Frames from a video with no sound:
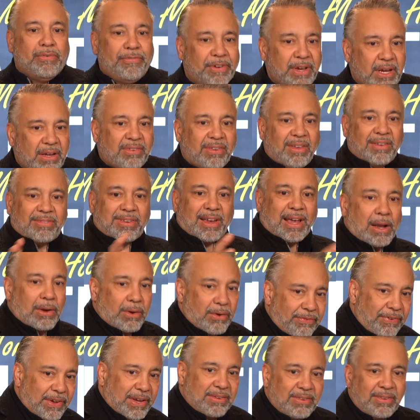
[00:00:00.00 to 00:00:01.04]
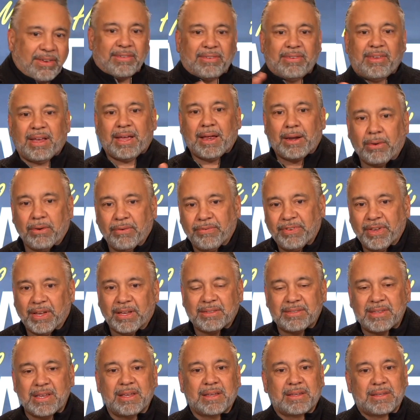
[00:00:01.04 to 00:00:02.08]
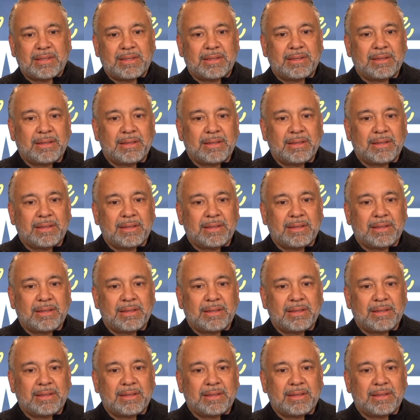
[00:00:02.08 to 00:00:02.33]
fix this.